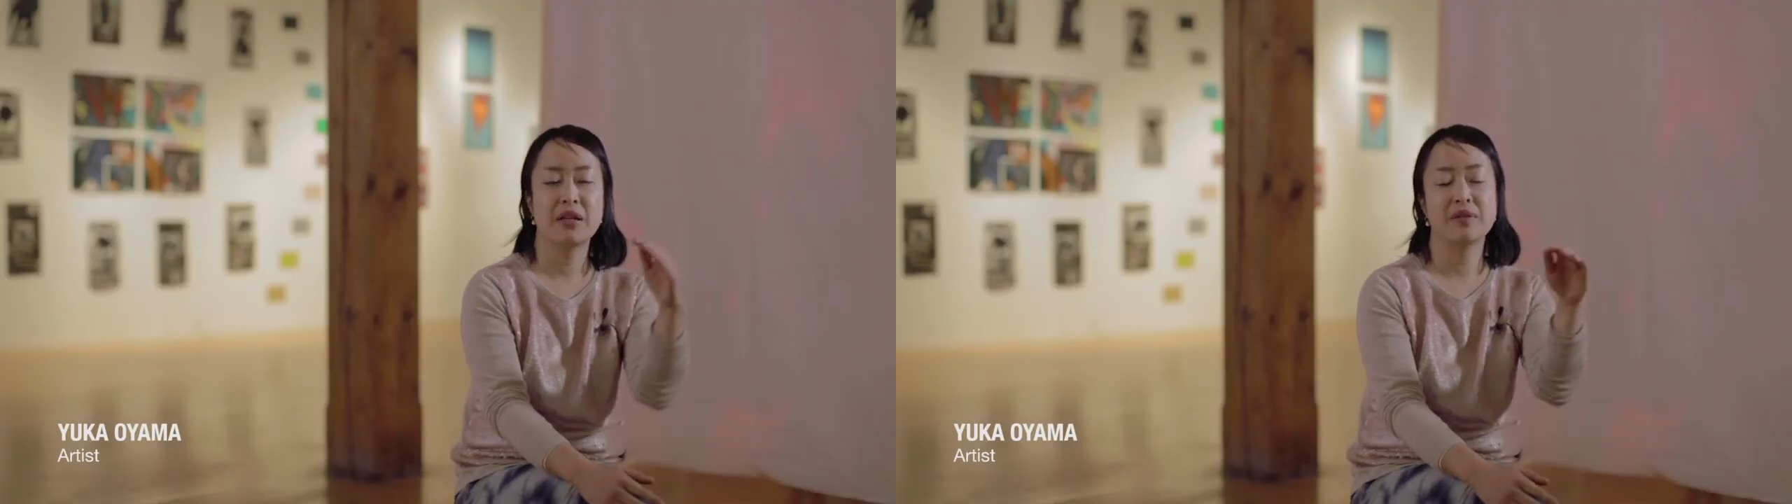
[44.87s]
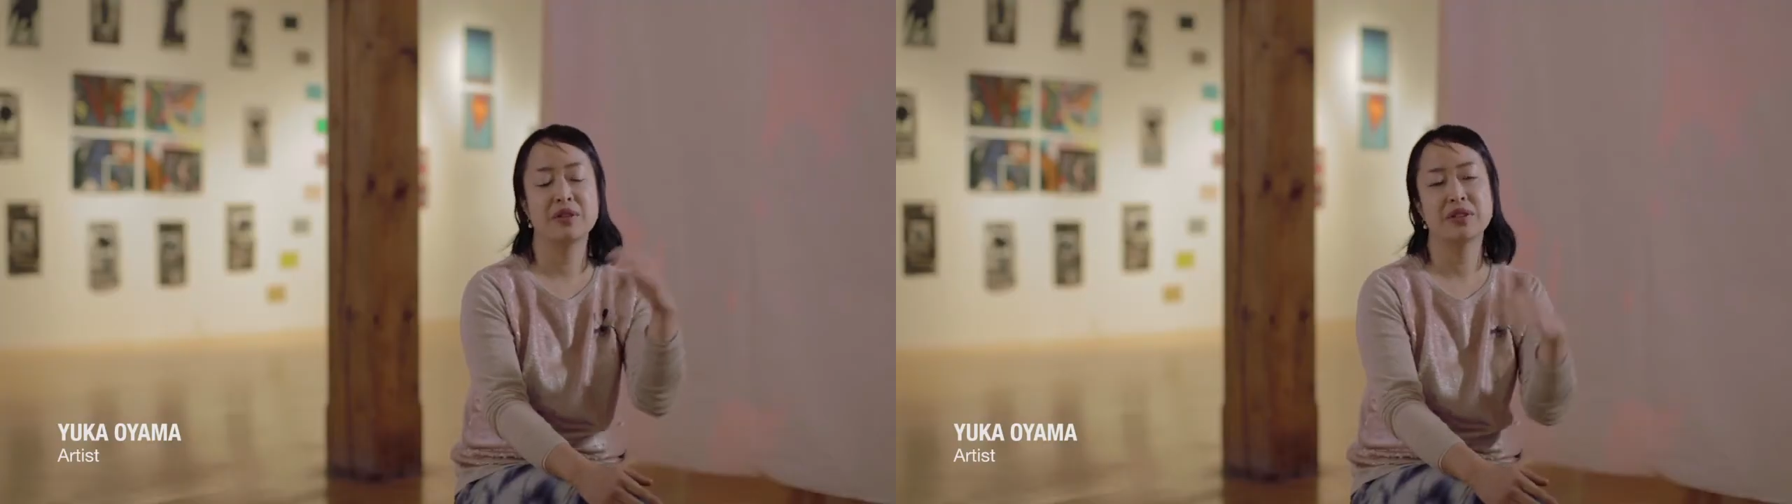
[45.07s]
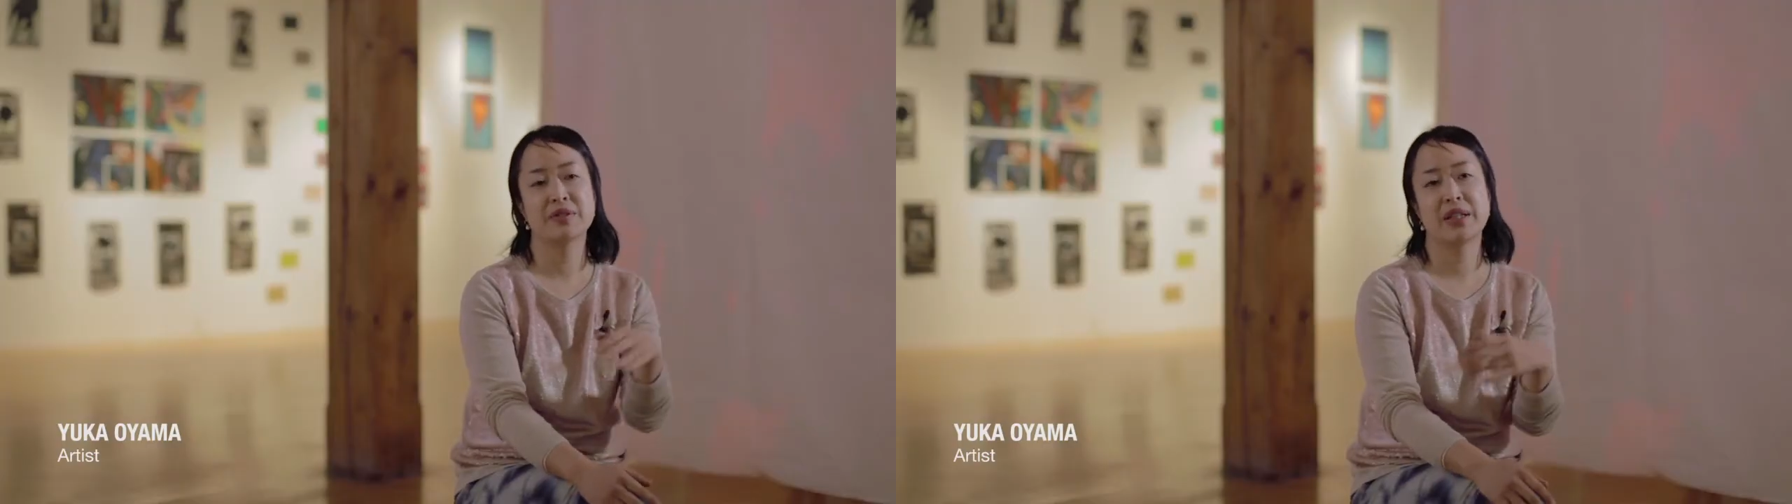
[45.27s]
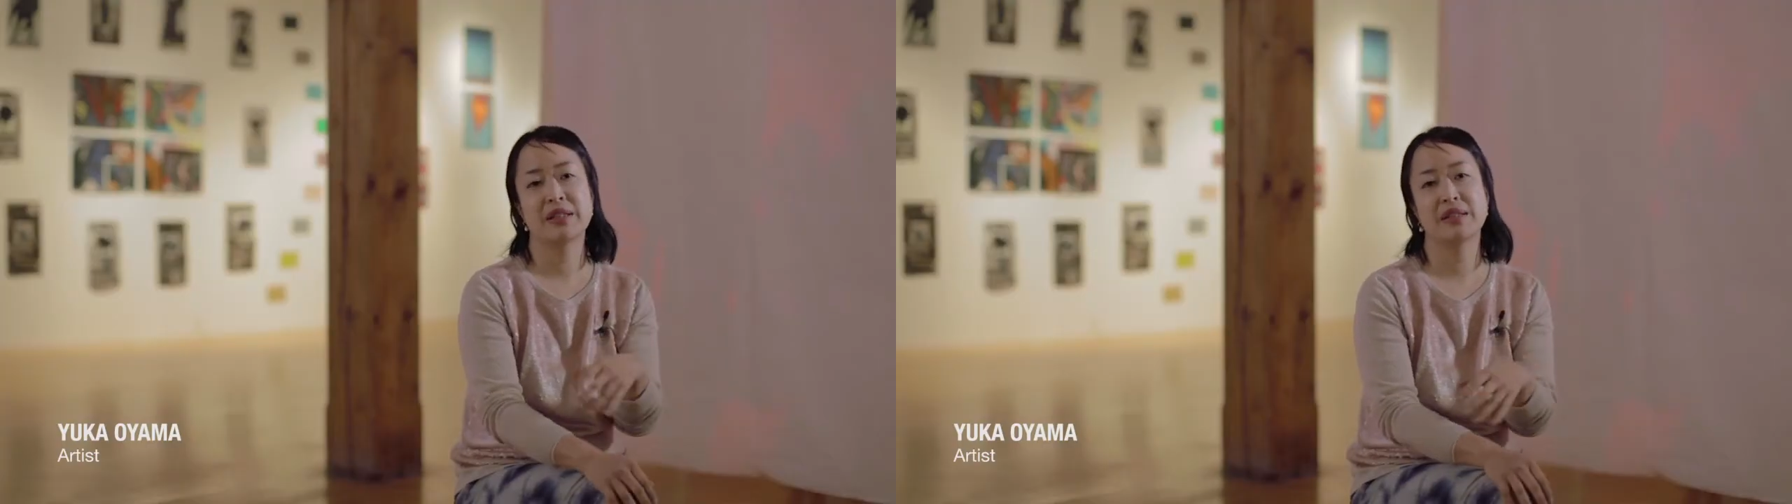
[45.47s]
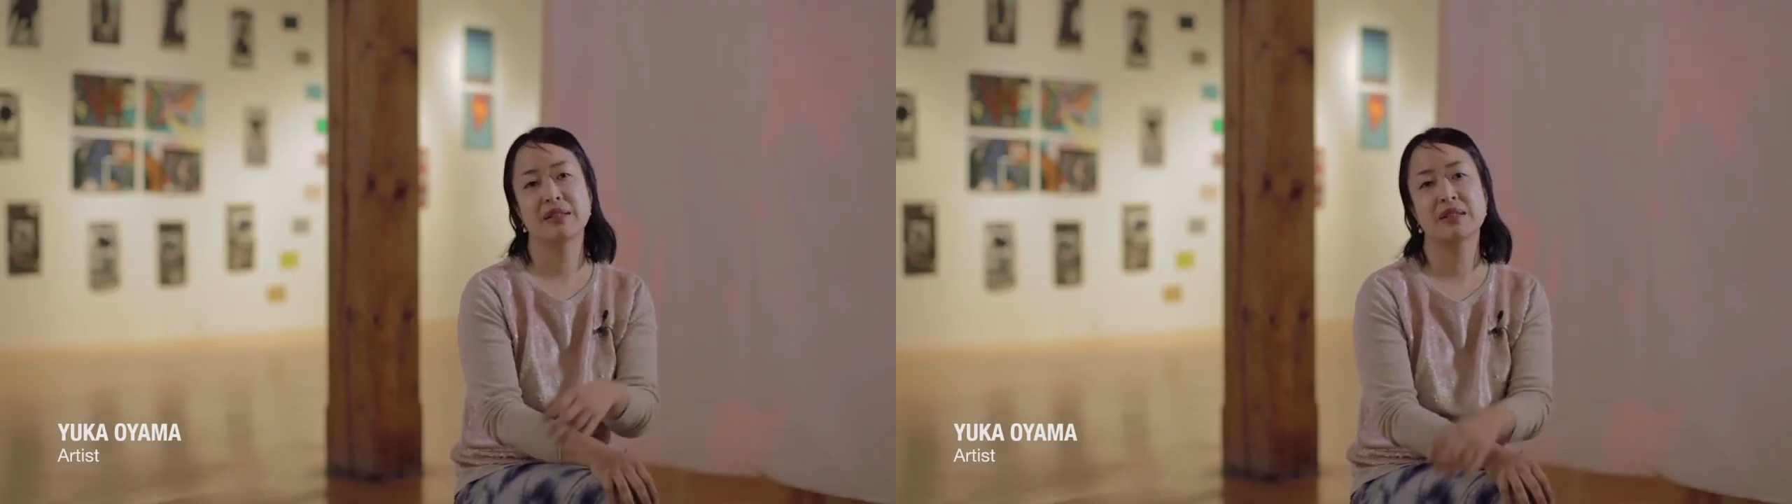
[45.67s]
levels of
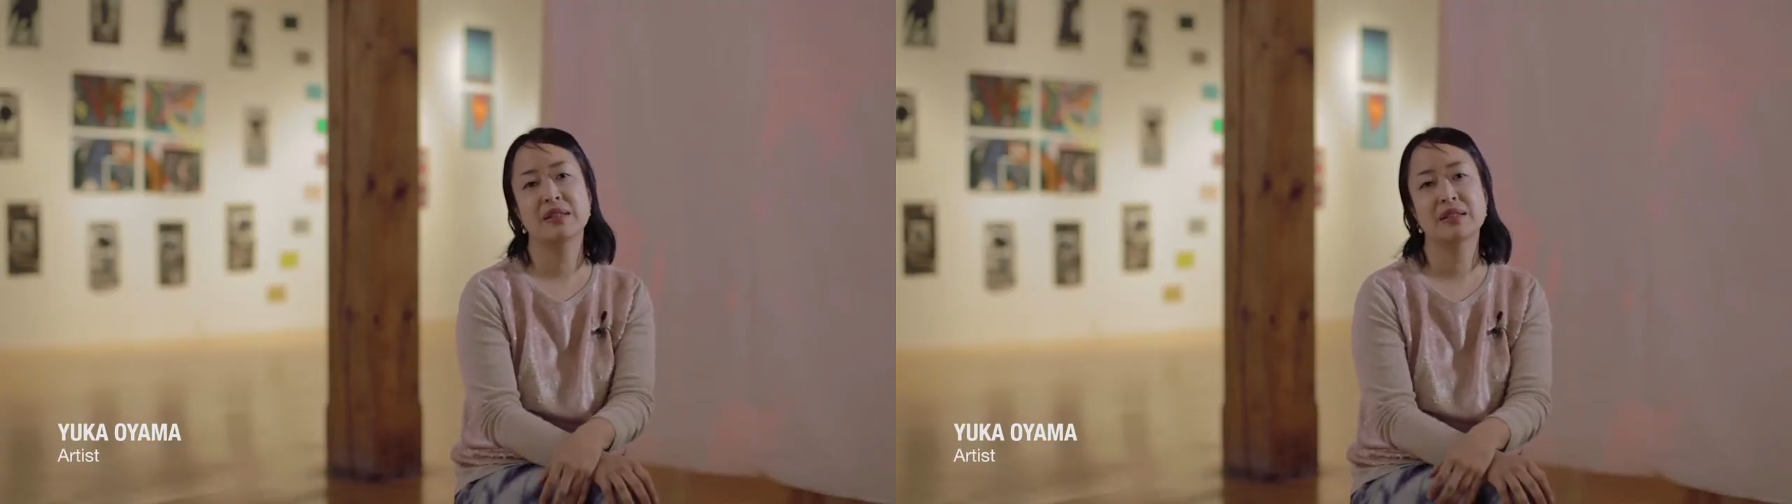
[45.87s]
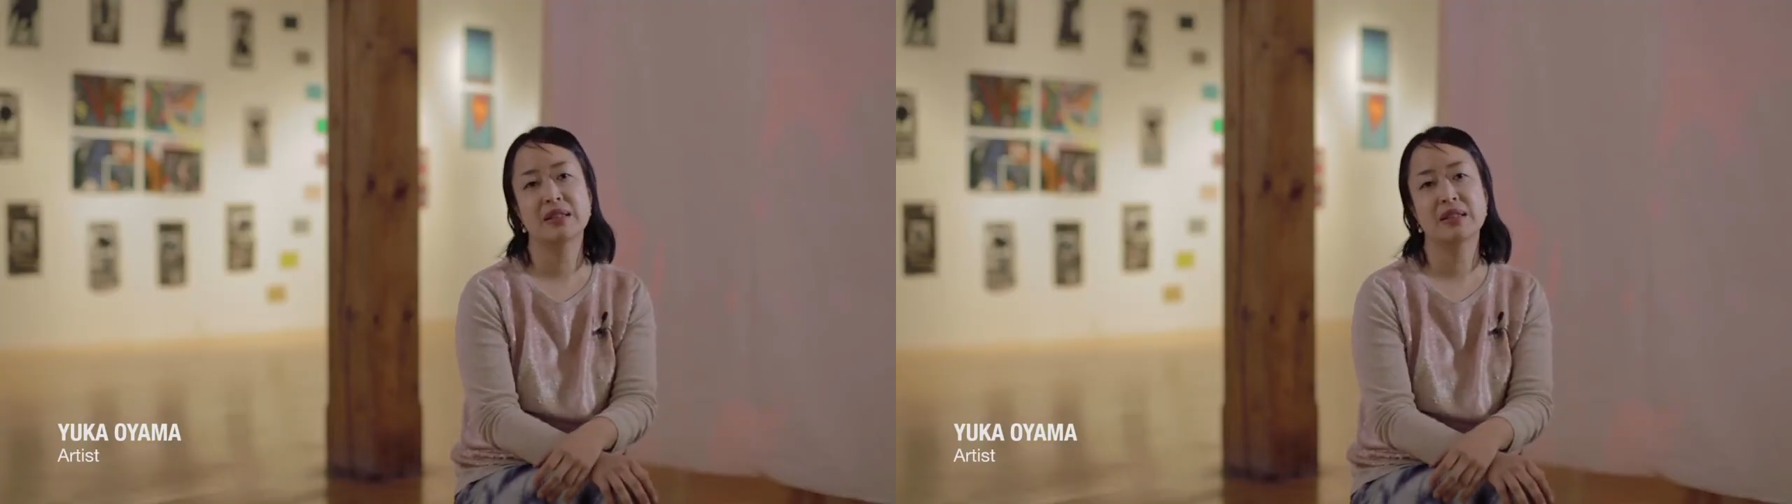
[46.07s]
identities